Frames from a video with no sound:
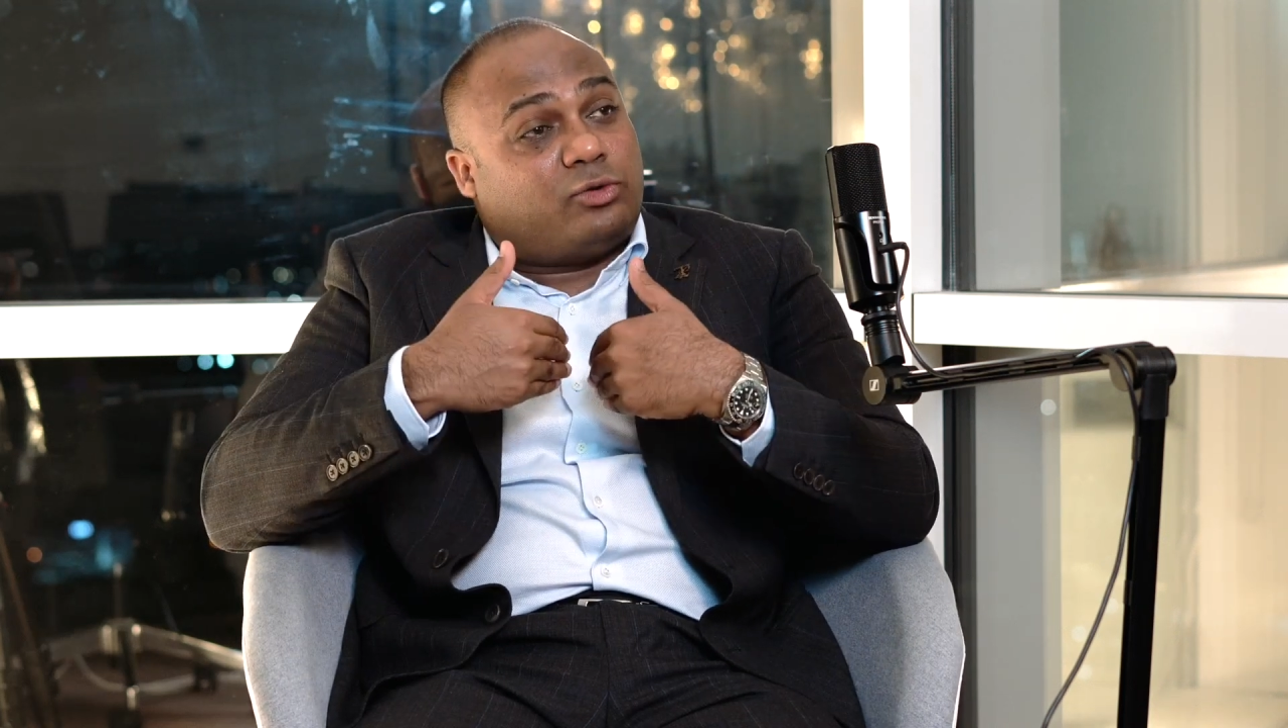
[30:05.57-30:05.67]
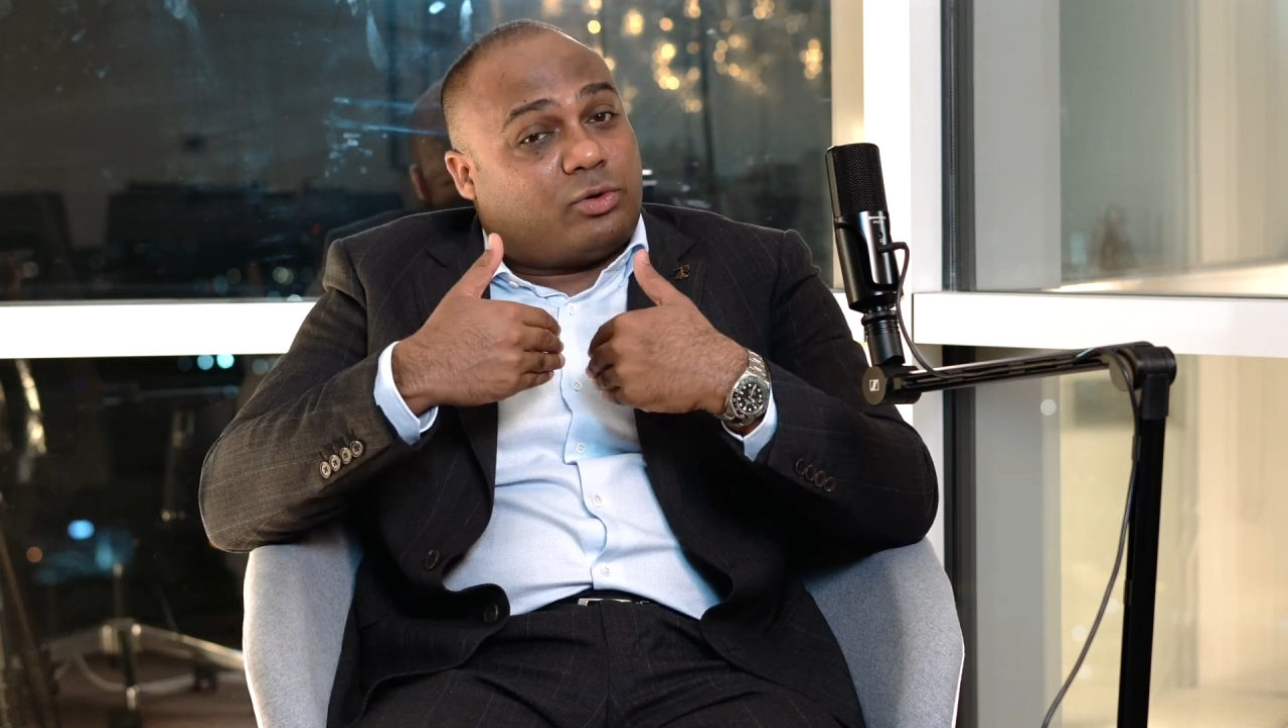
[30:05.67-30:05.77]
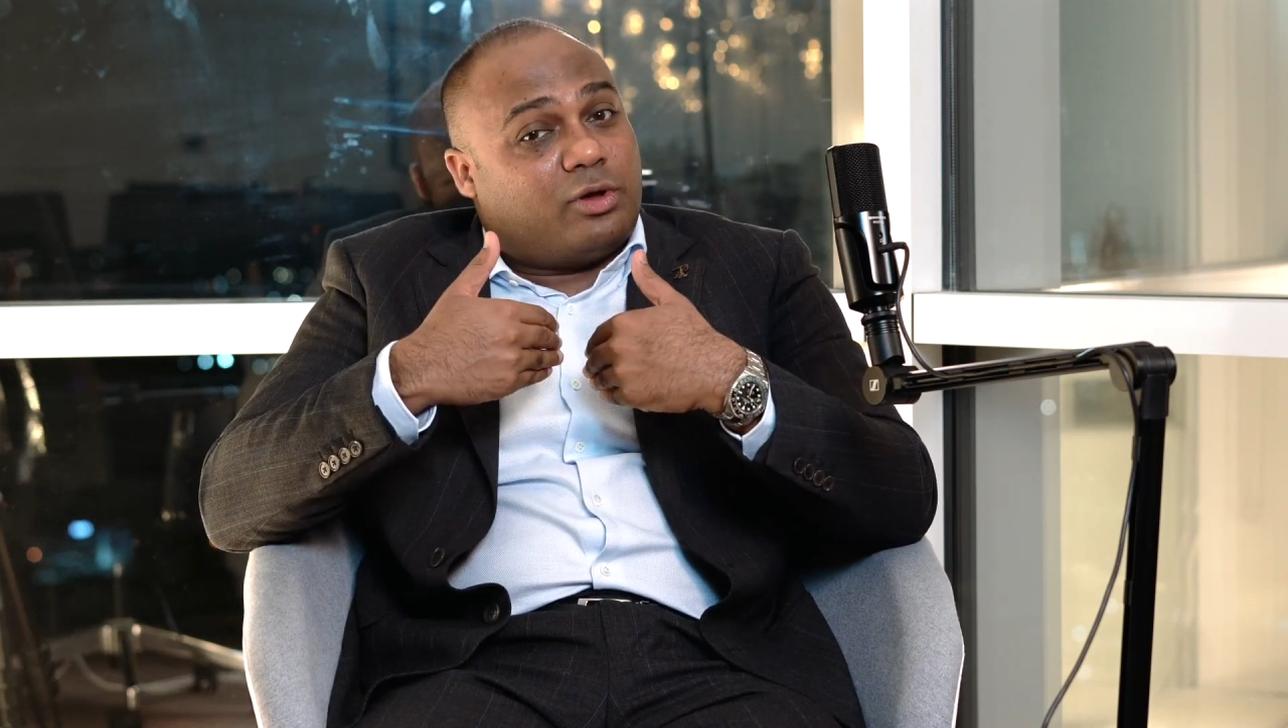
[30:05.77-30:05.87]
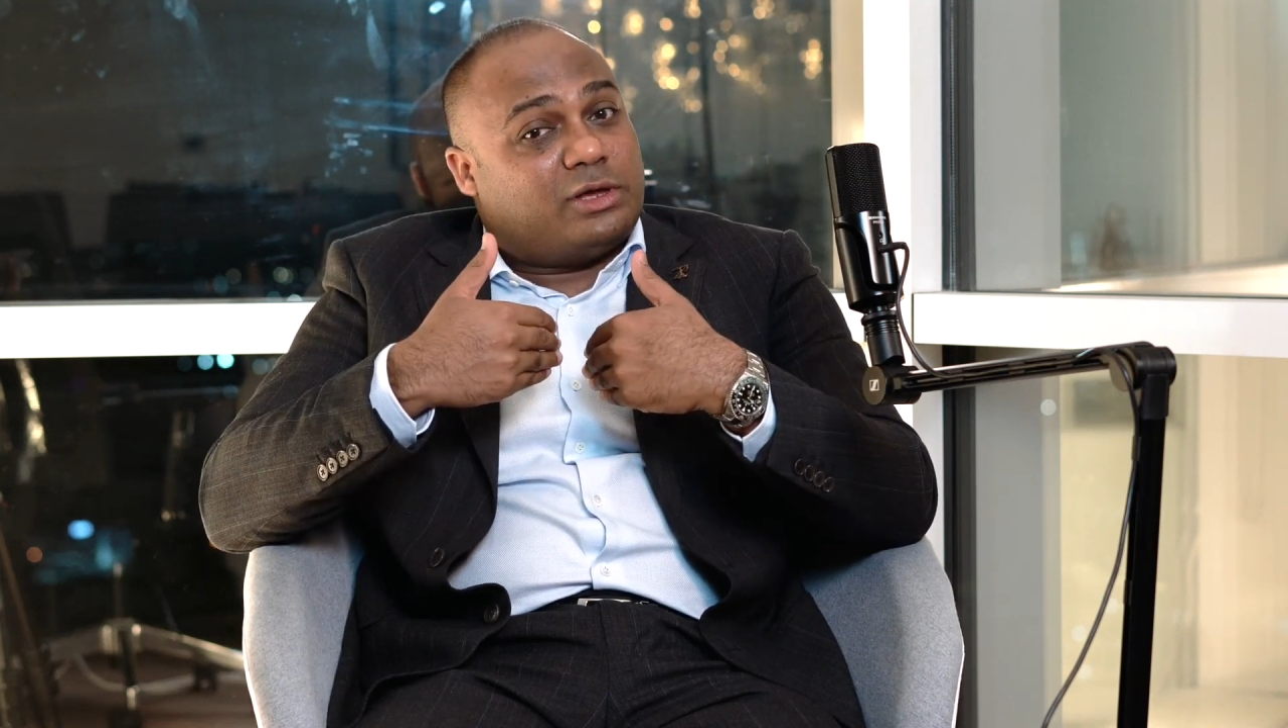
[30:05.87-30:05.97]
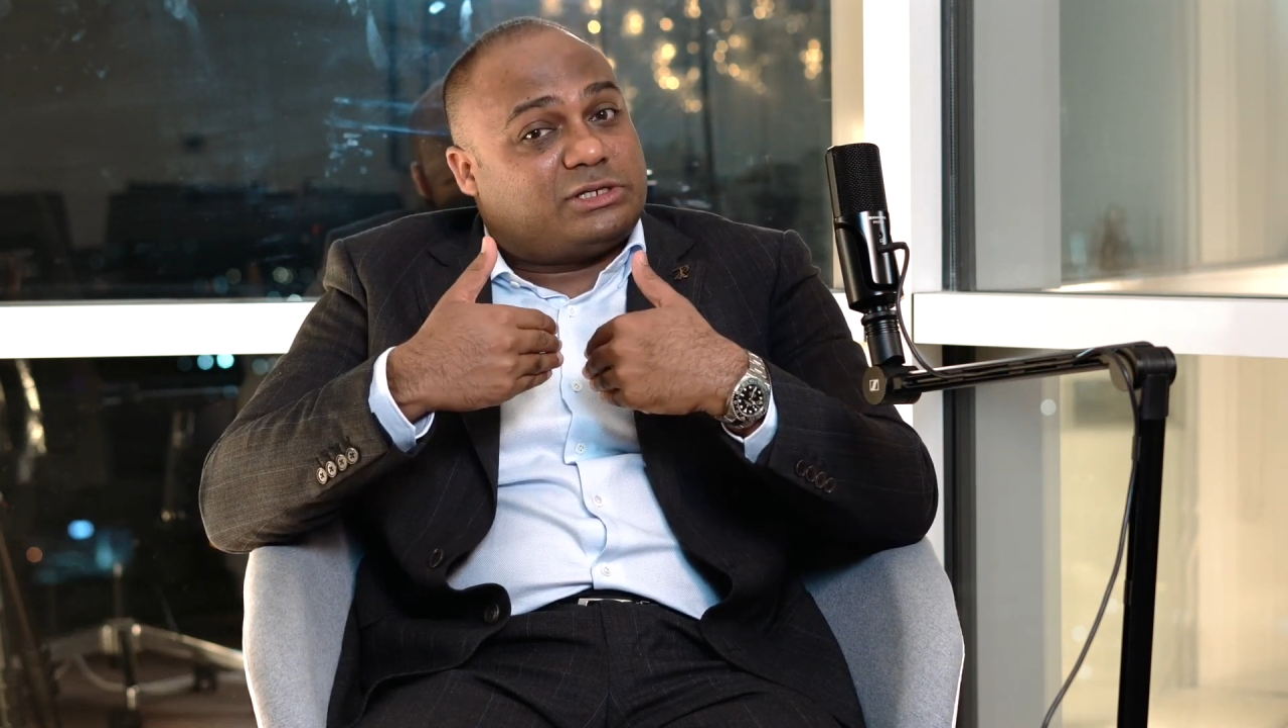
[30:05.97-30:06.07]

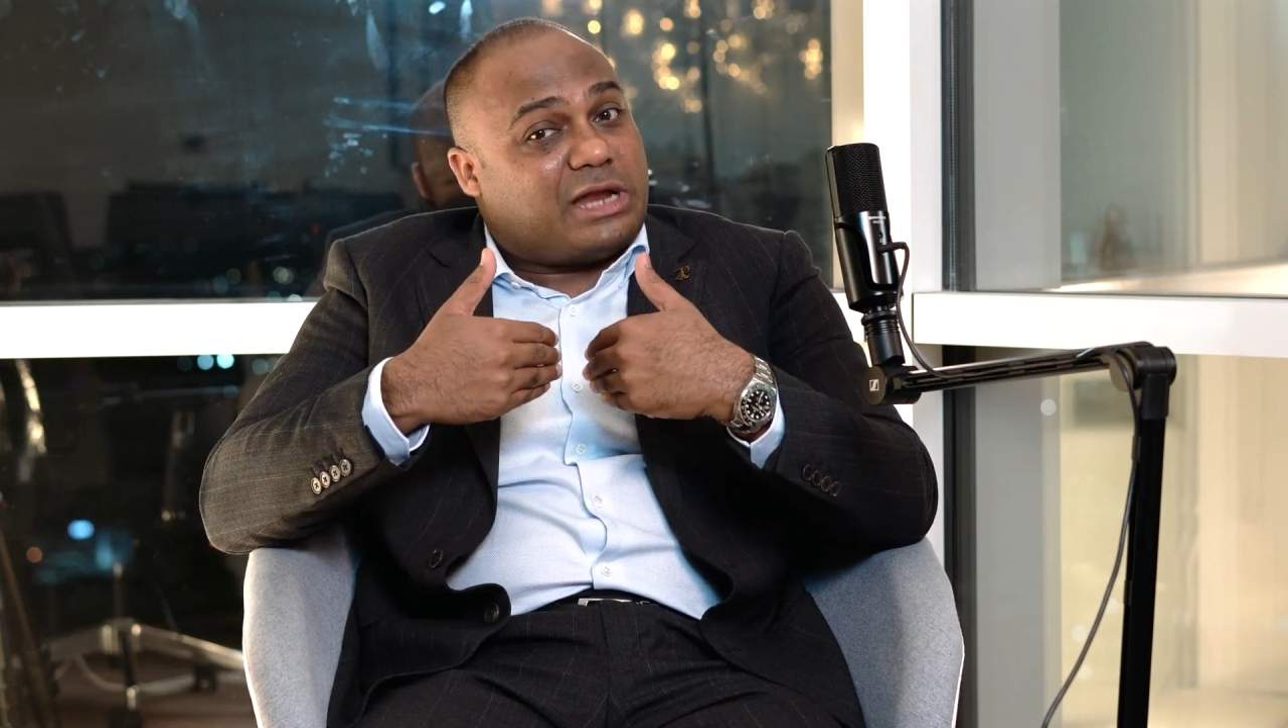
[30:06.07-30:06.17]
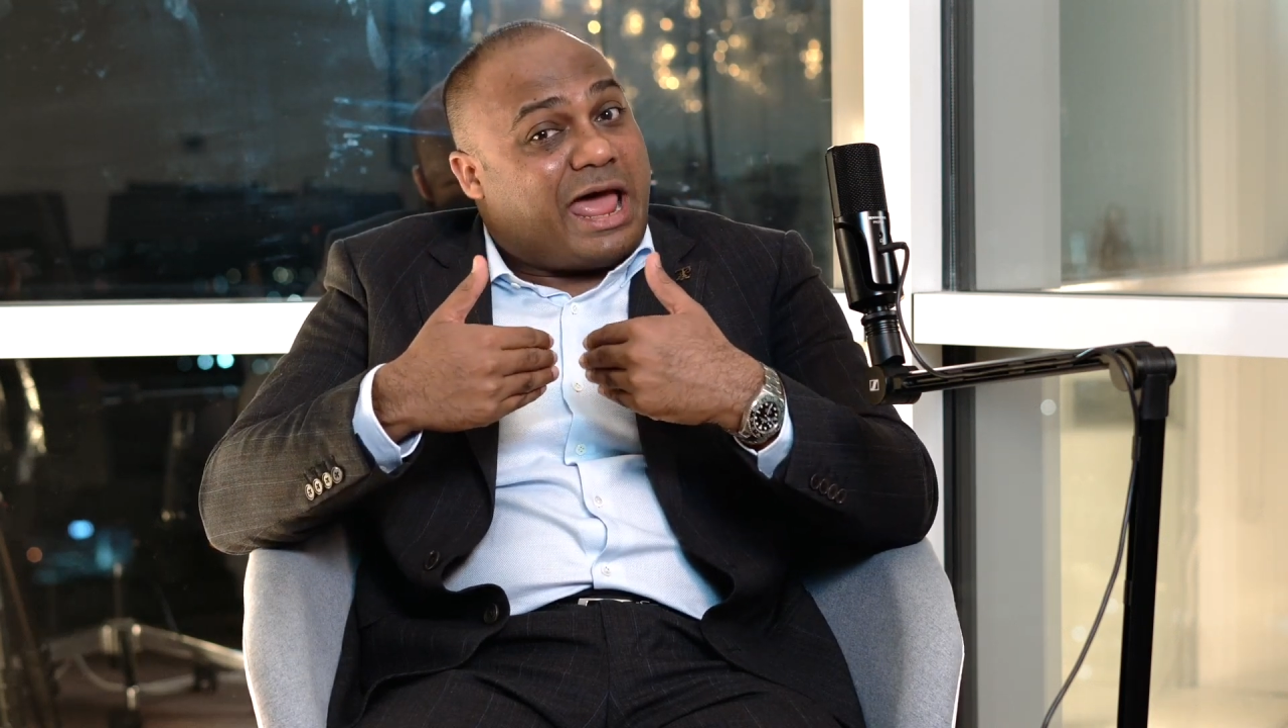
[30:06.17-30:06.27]
trust,